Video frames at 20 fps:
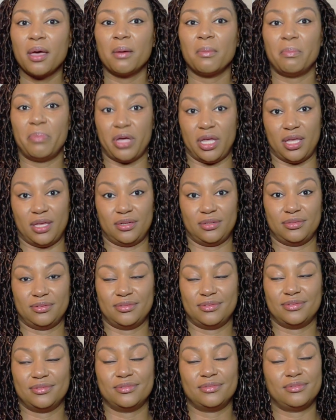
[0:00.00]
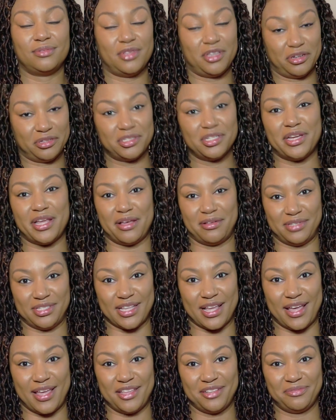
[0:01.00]
But there's a
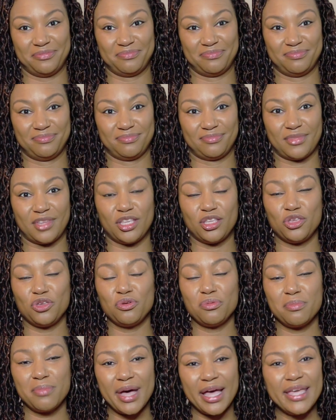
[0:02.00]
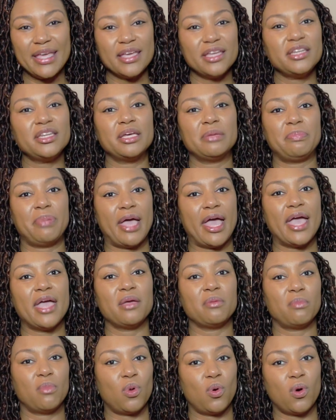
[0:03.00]
downside. You might end up
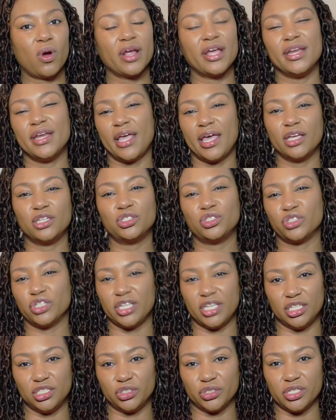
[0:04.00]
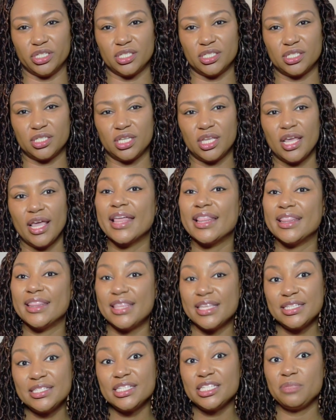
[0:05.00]
paying more in extra interest.
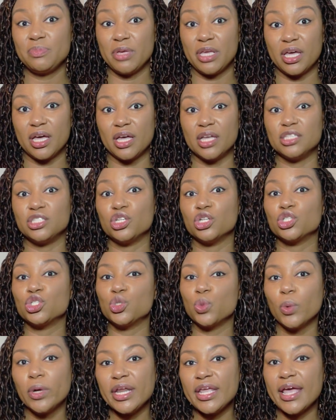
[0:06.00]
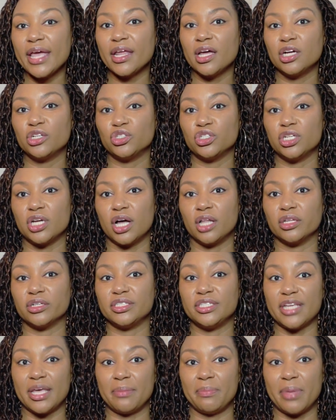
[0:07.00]
This is because your $2,800
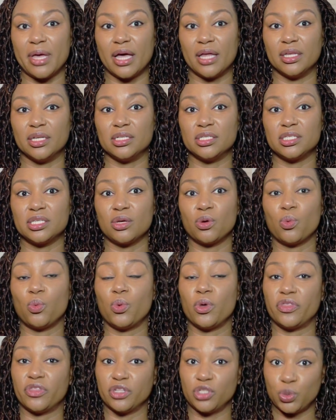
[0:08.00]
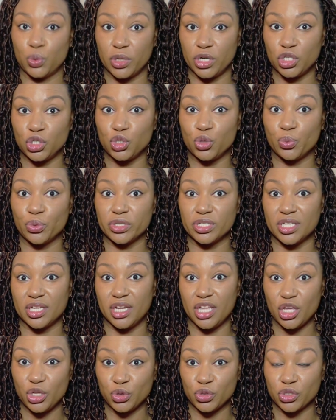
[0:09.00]
debt balance with a 22%
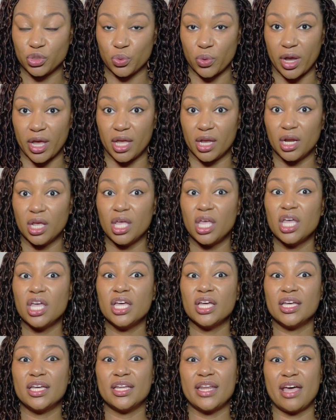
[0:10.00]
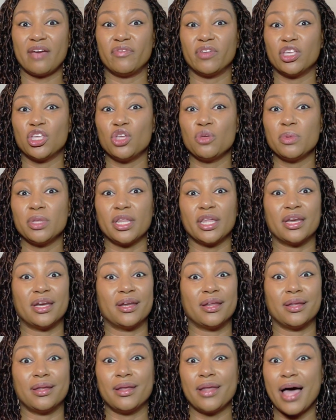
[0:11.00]
interest rate could have accumulated a
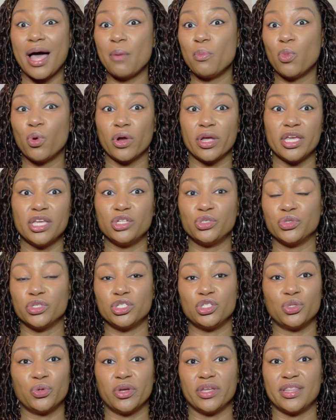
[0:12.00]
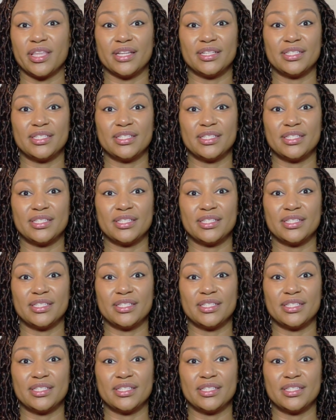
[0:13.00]
lot more interest during that